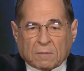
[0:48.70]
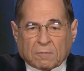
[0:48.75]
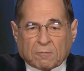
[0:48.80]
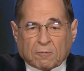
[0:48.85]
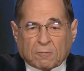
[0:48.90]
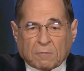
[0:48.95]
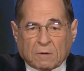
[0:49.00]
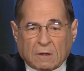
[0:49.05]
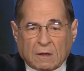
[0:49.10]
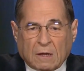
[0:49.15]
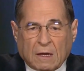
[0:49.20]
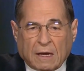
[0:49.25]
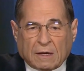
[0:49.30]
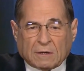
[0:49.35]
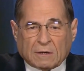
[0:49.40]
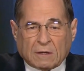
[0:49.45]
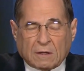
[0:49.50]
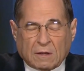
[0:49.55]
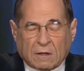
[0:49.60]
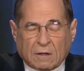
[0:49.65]

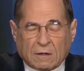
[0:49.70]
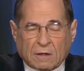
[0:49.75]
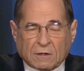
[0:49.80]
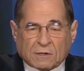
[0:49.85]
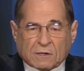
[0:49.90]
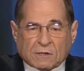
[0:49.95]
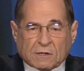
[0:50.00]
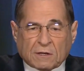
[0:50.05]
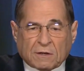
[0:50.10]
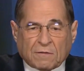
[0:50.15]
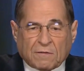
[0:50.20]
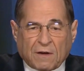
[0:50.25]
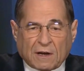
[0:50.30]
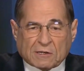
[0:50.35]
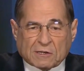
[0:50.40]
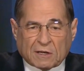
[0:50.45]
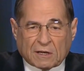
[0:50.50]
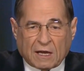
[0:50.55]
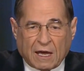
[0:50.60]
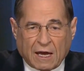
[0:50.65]
This is an
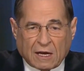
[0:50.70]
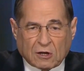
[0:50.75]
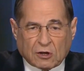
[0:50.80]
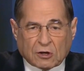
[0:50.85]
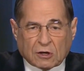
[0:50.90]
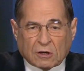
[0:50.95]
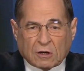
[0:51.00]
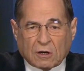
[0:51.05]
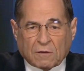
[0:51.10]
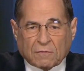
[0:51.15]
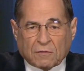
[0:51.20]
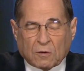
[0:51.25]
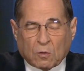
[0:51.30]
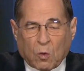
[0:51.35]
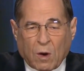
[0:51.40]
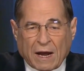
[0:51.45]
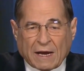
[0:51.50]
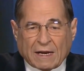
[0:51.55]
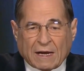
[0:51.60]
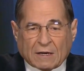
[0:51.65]
investigation of the
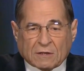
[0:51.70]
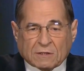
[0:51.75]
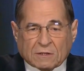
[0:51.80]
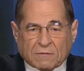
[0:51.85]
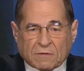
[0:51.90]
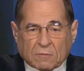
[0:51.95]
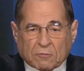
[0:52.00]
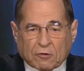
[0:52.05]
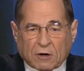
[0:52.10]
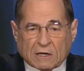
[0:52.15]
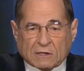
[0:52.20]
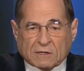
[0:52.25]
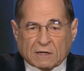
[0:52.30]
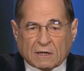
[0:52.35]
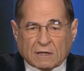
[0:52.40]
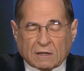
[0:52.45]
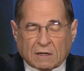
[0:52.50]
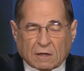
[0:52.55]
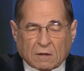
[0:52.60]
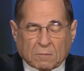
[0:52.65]
White House and of the
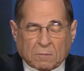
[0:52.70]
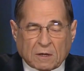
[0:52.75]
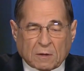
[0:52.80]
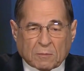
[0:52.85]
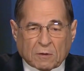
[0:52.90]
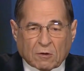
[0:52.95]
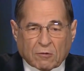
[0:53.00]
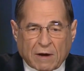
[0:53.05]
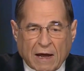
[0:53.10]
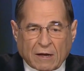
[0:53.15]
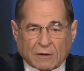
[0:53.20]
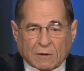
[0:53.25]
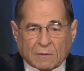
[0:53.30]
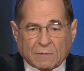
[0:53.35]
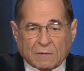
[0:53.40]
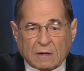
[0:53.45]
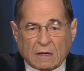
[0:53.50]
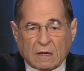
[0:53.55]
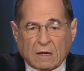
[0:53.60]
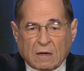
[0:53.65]
president and the people around
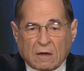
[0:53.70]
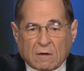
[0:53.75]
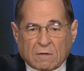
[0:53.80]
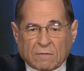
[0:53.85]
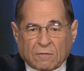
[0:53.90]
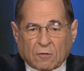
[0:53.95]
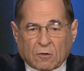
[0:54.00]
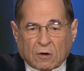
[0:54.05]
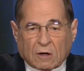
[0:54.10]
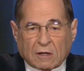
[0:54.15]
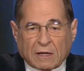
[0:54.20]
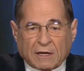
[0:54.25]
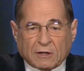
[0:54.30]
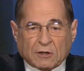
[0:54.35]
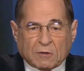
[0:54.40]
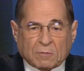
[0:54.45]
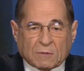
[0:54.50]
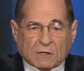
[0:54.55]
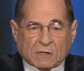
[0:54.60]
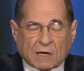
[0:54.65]
him for
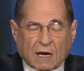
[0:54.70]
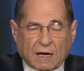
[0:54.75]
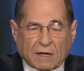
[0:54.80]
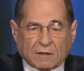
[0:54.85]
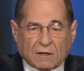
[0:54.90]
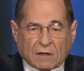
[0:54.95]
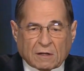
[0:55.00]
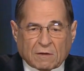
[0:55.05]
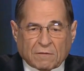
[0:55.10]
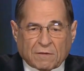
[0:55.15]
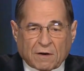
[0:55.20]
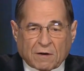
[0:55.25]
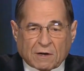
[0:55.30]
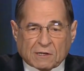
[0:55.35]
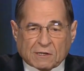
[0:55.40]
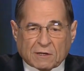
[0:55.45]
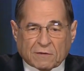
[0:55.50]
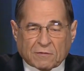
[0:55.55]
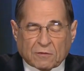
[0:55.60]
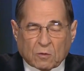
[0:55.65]
alleged misconduct in
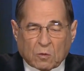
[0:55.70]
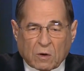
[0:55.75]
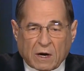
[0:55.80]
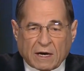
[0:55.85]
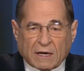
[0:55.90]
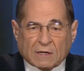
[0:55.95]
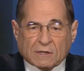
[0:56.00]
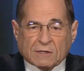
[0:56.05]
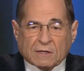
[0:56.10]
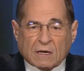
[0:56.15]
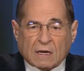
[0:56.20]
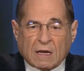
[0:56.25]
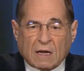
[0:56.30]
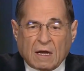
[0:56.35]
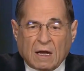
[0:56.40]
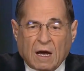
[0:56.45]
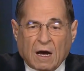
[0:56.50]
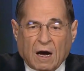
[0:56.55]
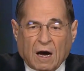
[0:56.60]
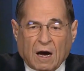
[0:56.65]
various different ways
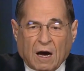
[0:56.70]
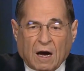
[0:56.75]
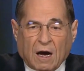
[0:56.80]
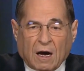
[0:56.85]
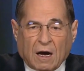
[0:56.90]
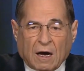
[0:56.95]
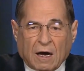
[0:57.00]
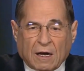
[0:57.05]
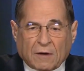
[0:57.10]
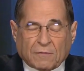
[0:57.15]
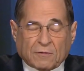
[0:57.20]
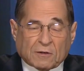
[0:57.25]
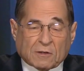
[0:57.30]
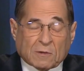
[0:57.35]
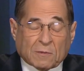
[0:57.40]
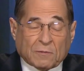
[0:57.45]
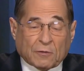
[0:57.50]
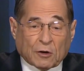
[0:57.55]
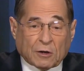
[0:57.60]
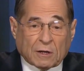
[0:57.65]
and for
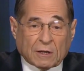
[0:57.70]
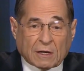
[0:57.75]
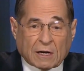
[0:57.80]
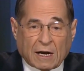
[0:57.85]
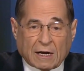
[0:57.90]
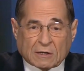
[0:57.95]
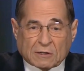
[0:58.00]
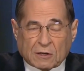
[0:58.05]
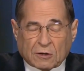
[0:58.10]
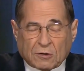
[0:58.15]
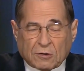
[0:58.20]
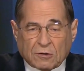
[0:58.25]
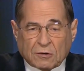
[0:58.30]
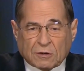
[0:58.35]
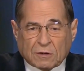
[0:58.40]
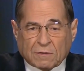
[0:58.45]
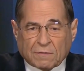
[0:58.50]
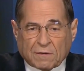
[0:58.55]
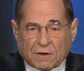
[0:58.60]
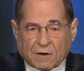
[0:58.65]
subverting the
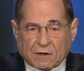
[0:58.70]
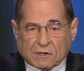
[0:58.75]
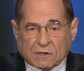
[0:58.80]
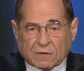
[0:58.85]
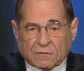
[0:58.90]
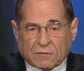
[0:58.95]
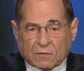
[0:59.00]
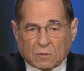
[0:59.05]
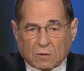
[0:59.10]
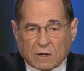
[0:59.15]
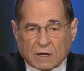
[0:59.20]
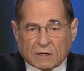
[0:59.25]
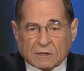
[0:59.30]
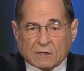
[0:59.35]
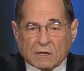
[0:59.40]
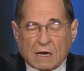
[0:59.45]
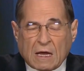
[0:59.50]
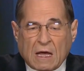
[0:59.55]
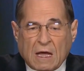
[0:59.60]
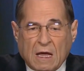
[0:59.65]
Constitution in various different
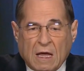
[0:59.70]
ways.